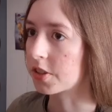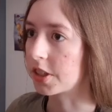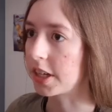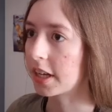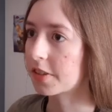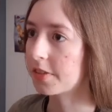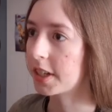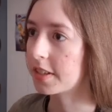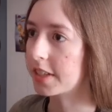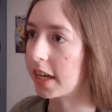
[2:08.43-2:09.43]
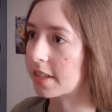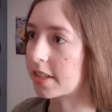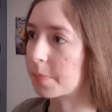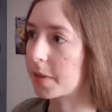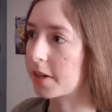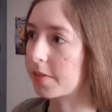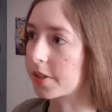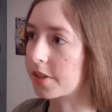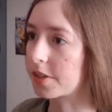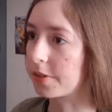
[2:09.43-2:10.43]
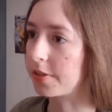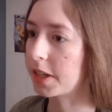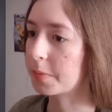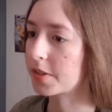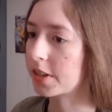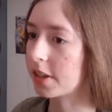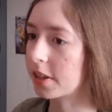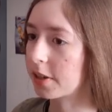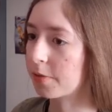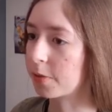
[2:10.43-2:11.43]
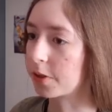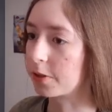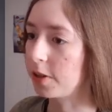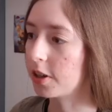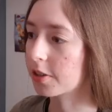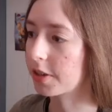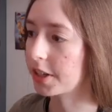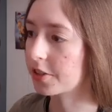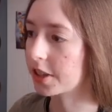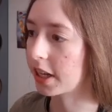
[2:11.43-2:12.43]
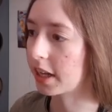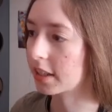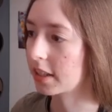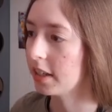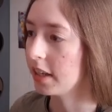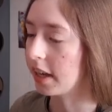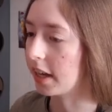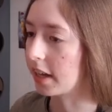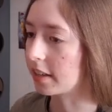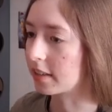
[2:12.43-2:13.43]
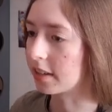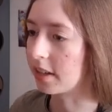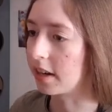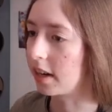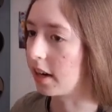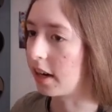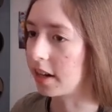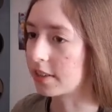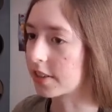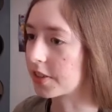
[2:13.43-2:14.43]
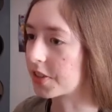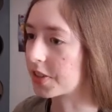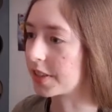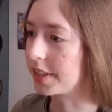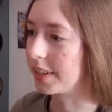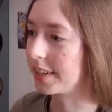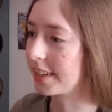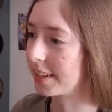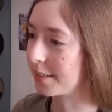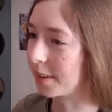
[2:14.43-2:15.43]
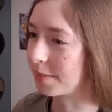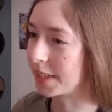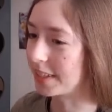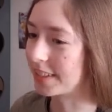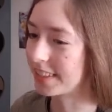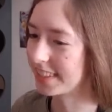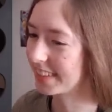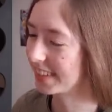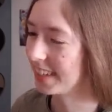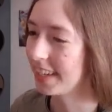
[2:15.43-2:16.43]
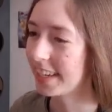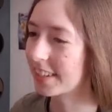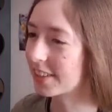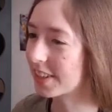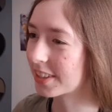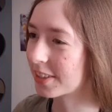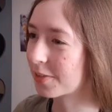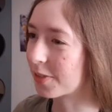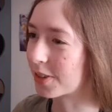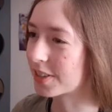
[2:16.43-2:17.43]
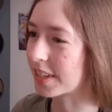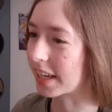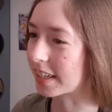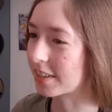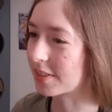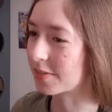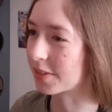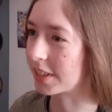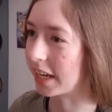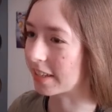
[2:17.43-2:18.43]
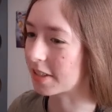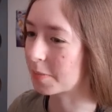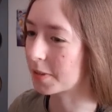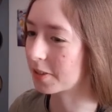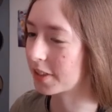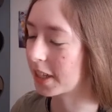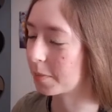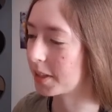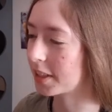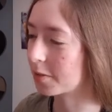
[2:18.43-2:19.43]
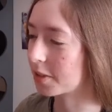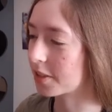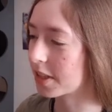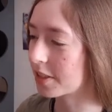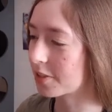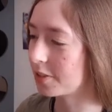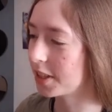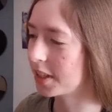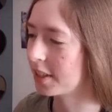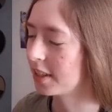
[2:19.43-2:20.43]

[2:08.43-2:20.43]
So the next one is the Acid Spitter versus the Flame Stalker for the long range attack, and I mean, it only took 4 seconds for the Acid Spitter to get beaten, which is actually